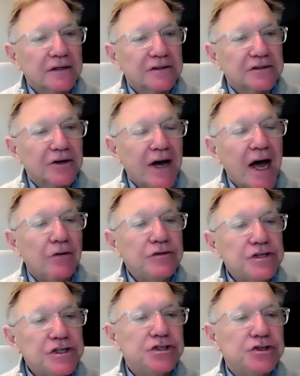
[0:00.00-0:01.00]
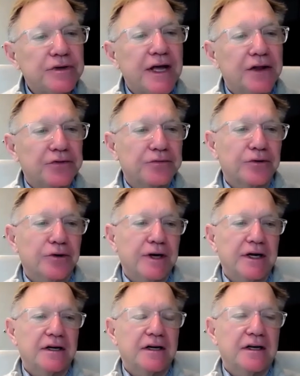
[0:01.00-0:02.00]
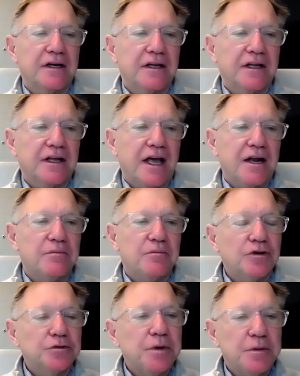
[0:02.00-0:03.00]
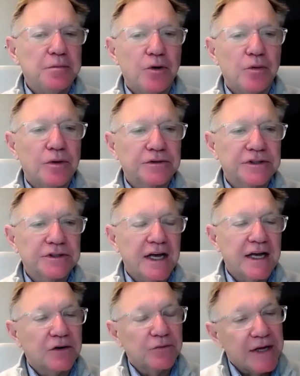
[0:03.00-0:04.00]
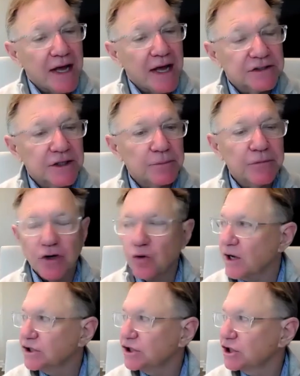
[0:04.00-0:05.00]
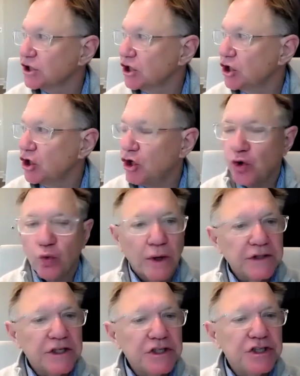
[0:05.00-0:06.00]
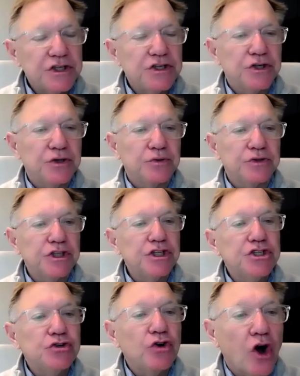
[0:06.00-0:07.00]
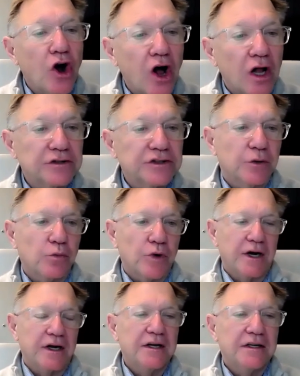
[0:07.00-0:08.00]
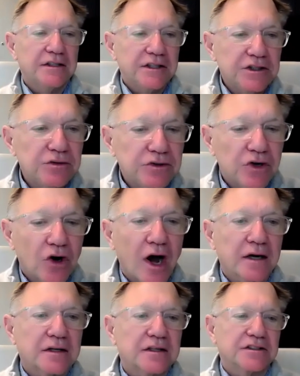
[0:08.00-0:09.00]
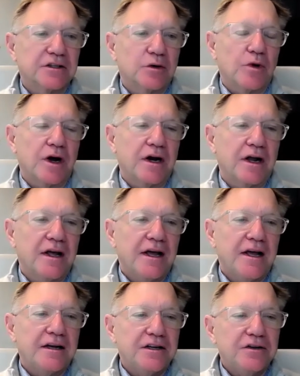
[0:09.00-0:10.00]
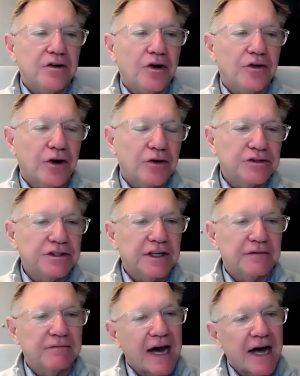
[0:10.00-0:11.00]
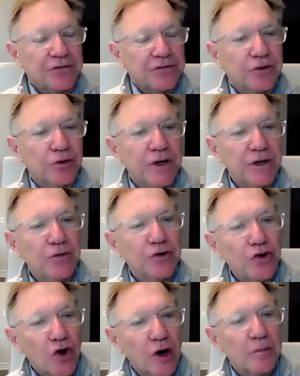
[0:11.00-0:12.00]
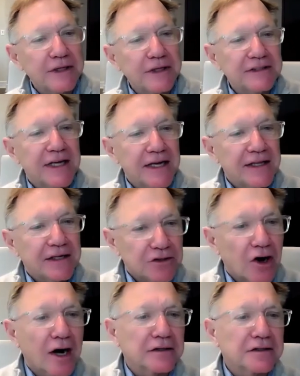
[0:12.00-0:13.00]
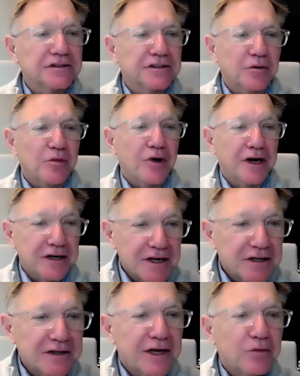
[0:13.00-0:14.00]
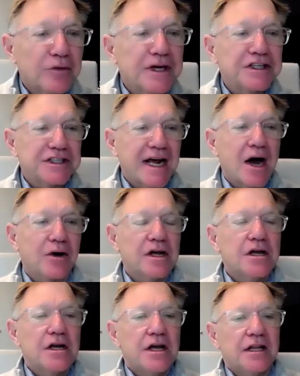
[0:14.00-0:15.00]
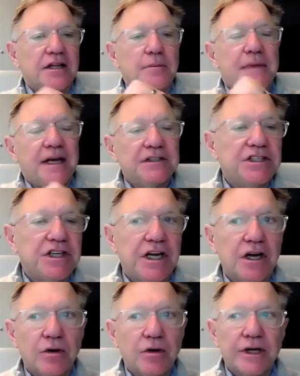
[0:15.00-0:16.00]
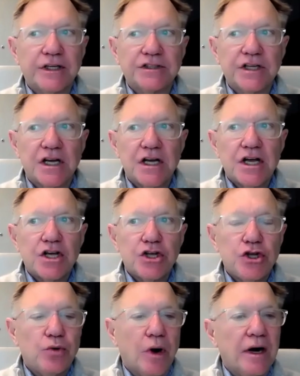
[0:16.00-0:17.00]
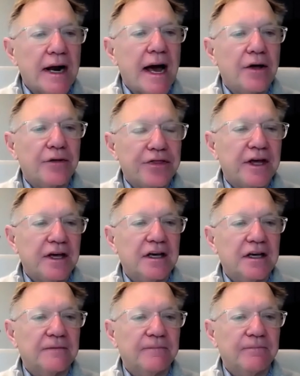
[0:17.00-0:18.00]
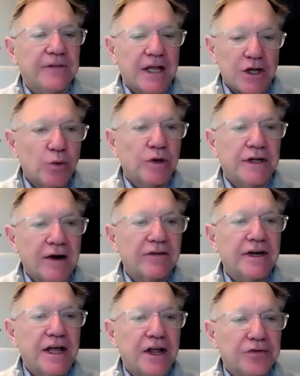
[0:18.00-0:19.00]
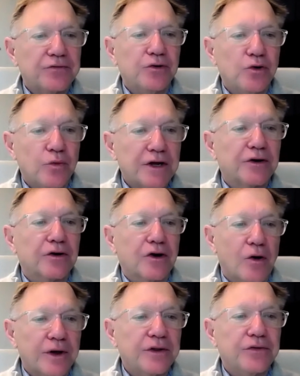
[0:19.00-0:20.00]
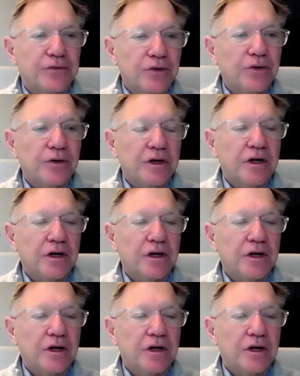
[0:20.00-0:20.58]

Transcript: So how did you get through it? And most people will say, and we ask them the question, what did you do? Did you call someone? Did you talk to someone? And do you know those that got through it will normally say they talked to someone, they reached out. And the message here is, you are now thinking that you will never get through what you're going through.